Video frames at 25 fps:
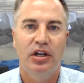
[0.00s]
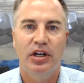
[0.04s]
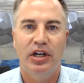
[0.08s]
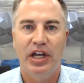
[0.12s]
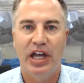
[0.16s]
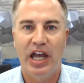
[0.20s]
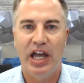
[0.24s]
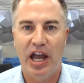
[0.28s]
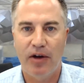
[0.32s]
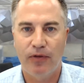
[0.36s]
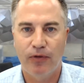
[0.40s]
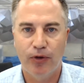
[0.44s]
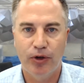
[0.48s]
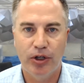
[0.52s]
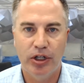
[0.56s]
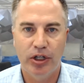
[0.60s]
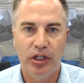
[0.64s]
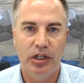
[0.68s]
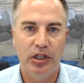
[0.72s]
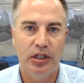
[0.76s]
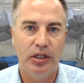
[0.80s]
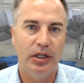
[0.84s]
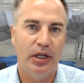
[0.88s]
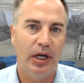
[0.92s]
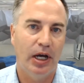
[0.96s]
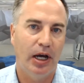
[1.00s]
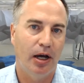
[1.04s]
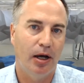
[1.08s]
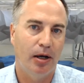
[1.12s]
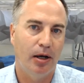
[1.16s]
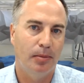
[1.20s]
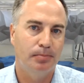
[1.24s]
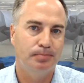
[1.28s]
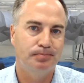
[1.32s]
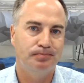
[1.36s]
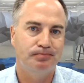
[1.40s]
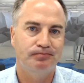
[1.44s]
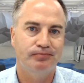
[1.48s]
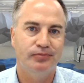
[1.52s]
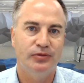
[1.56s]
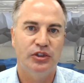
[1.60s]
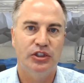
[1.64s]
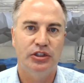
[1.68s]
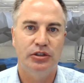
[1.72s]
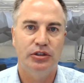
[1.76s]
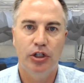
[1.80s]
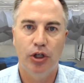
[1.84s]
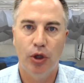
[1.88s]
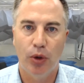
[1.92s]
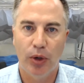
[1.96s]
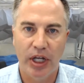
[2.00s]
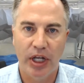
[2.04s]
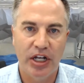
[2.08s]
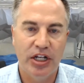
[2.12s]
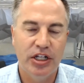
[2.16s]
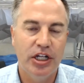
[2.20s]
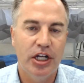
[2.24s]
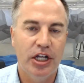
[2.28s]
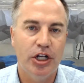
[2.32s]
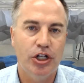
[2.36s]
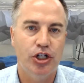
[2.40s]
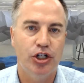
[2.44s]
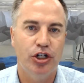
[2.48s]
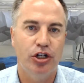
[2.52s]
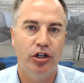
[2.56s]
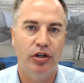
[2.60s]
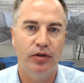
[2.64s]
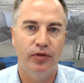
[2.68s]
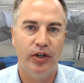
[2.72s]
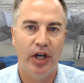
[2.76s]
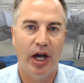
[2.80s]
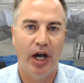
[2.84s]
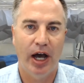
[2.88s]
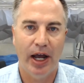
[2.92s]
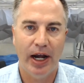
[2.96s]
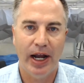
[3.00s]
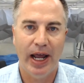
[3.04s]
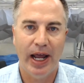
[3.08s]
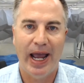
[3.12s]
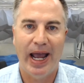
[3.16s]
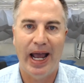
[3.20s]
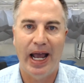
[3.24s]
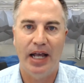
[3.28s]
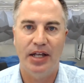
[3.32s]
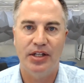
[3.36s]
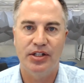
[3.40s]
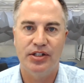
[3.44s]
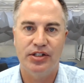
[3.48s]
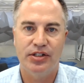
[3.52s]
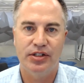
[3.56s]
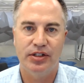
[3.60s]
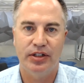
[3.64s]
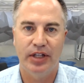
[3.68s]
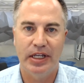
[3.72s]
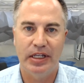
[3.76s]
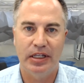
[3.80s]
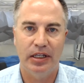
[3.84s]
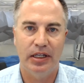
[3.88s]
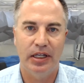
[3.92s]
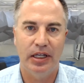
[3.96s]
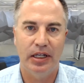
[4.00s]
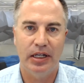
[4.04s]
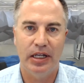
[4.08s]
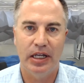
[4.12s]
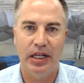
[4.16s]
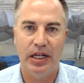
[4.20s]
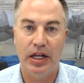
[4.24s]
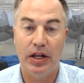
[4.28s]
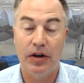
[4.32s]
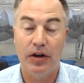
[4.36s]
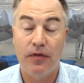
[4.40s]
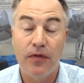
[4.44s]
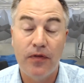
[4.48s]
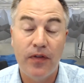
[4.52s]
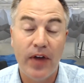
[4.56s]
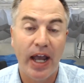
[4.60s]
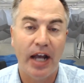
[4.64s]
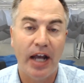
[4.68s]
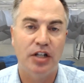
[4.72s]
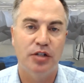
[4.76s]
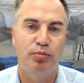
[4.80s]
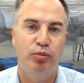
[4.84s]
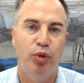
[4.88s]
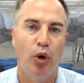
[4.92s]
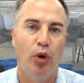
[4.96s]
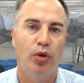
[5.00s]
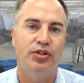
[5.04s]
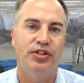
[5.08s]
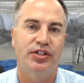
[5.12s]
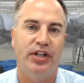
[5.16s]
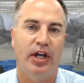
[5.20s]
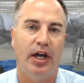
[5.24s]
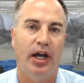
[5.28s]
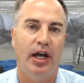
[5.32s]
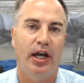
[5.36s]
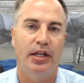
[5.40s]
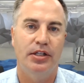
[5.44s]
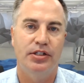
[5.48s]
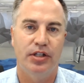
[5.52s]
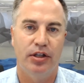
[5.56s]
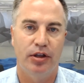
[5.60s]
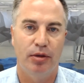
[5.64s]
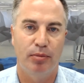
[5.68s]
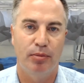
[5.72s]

every um, you know, initiative kind of has like it, it affects both sides of the